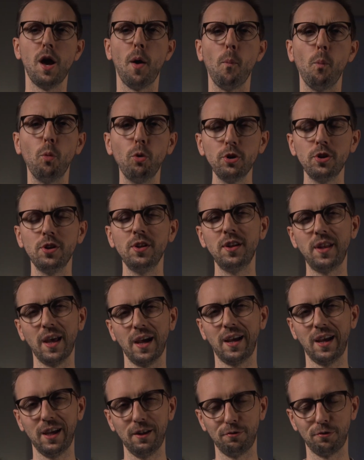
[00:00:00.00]

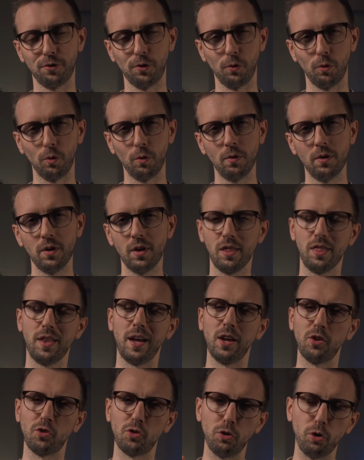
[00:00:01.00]
multi-decade view, there
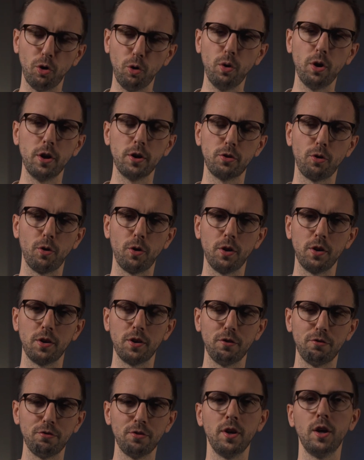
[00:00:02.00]
is no
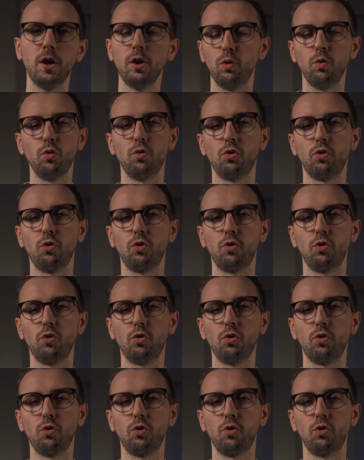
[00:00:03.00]
alternative to